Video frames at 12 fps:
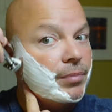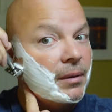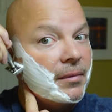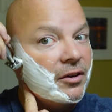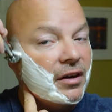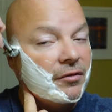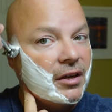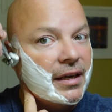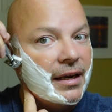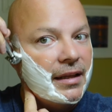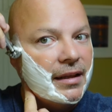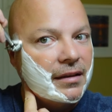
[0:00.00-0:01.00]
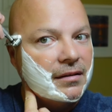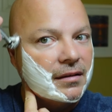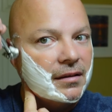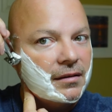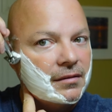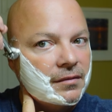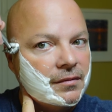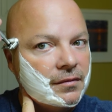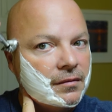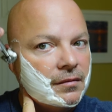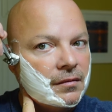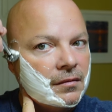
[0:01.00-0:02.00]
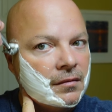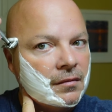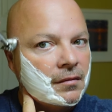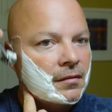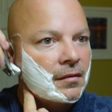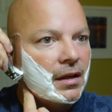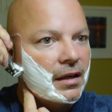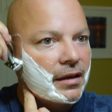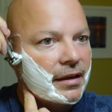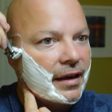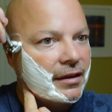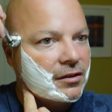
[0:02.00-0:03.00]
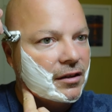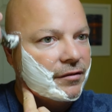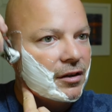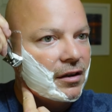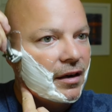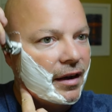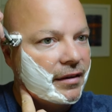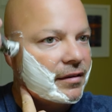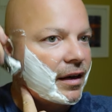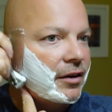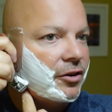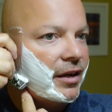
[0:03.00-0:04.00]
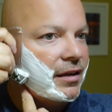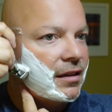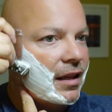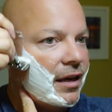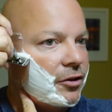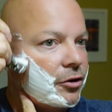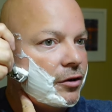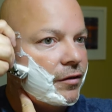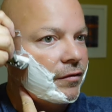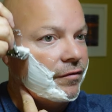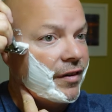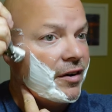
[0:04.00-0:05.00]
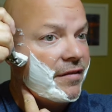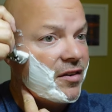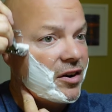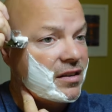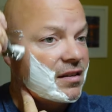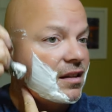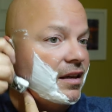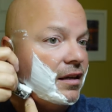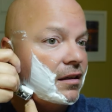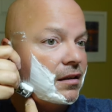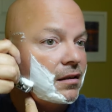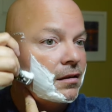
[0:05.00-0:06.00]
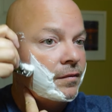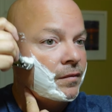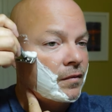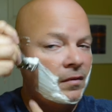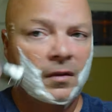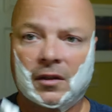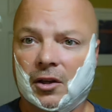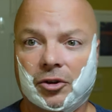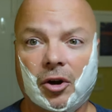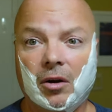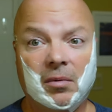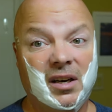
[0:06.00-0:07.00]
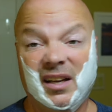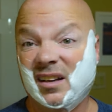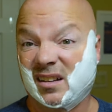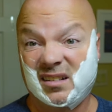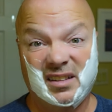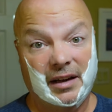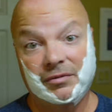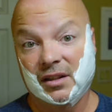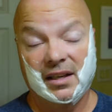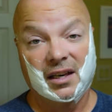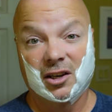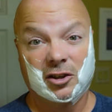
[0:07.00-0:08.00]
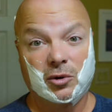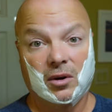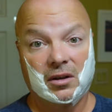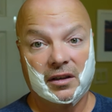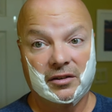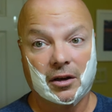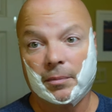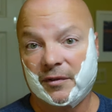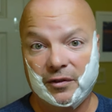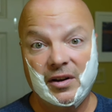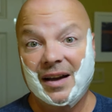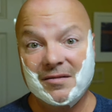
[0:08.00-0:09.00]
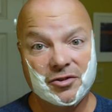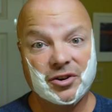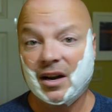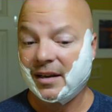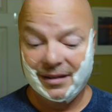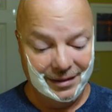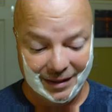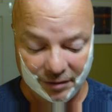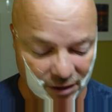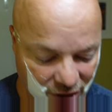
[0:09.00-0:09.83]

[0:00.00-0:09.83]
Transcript: pretty much every day, that's a indication of a nice hydrated lather. Very, very slick. The Talbot is definitely a good quality soap. If you haven't tried it, give it